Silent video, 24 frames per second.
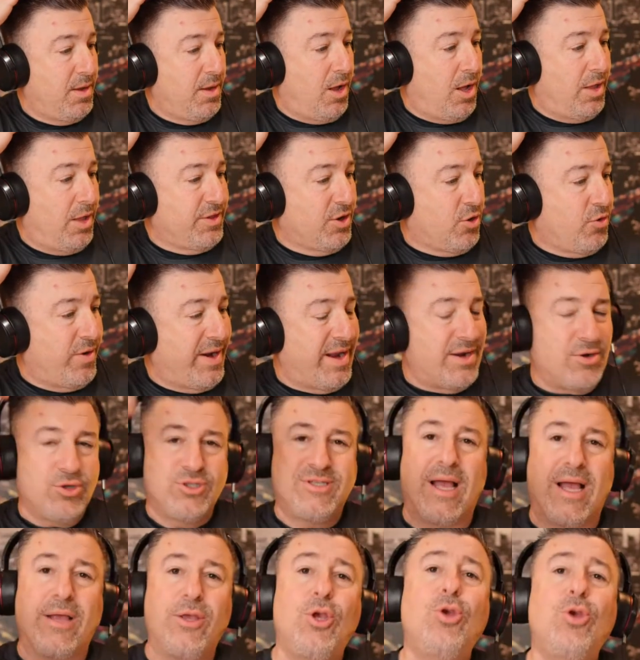All the creators
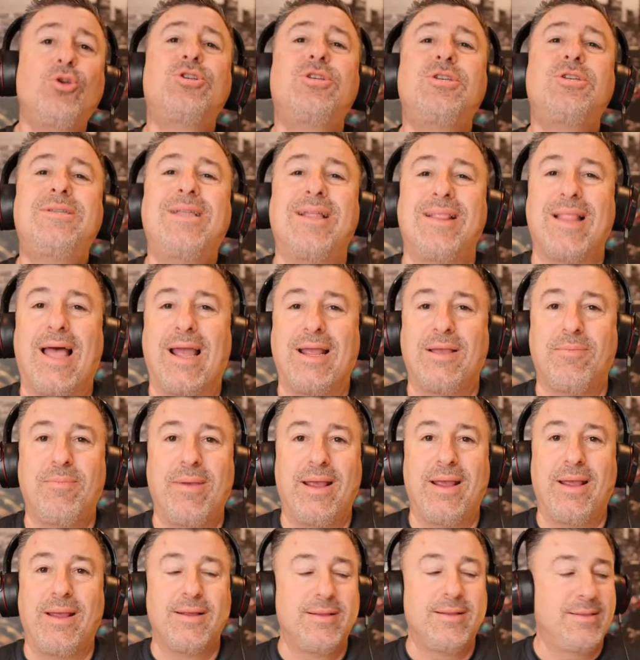that used to like
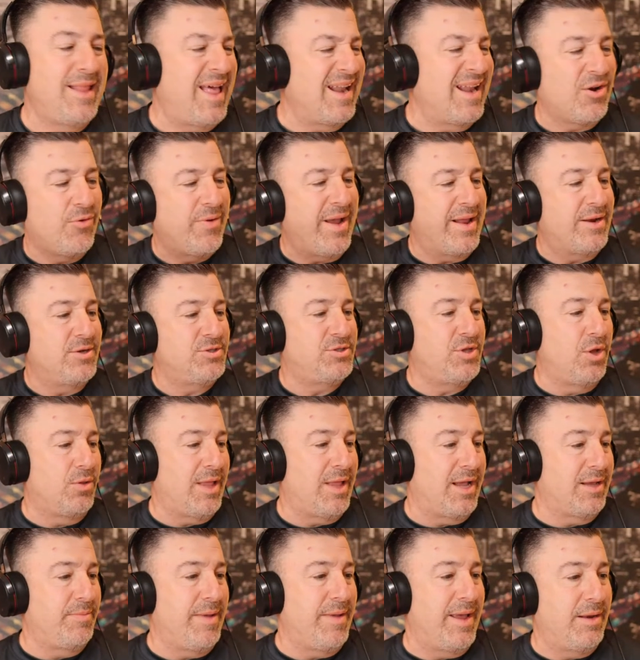me, a lot of creators don't
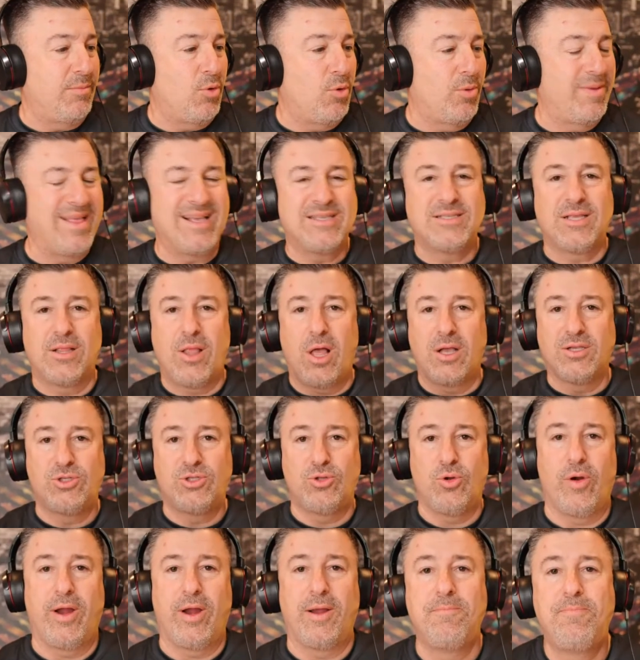like me anymore, but that's a long
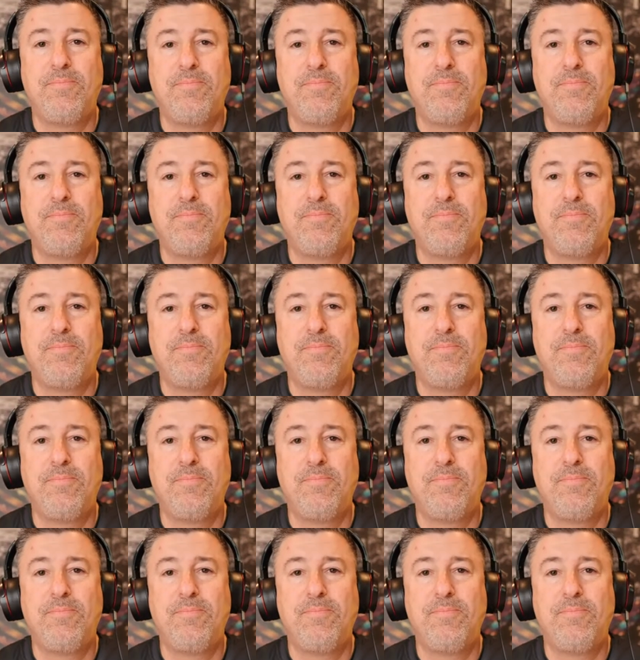story.